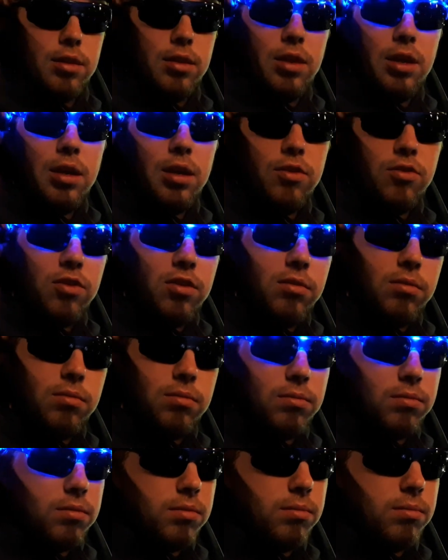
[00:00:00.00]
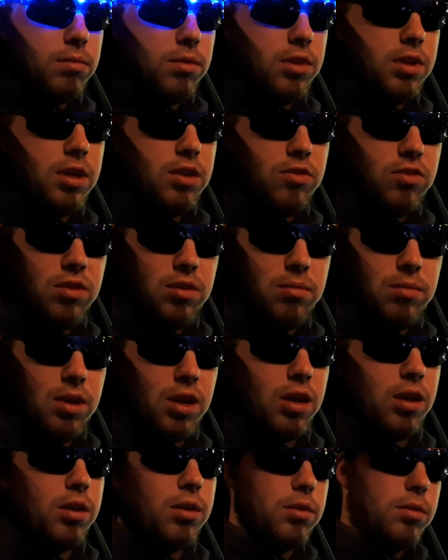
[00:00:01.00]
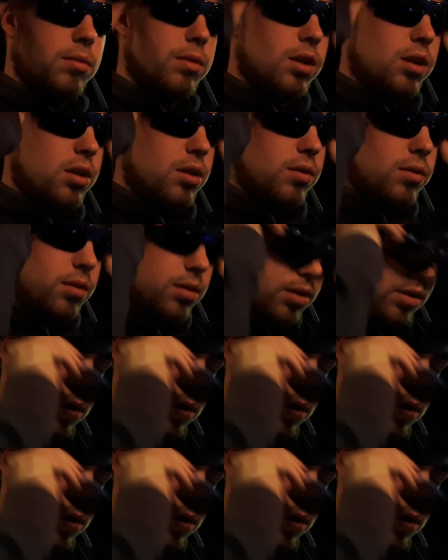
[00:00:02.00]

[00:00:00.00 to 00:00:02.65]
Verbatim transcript: I should? Think I should? No, no.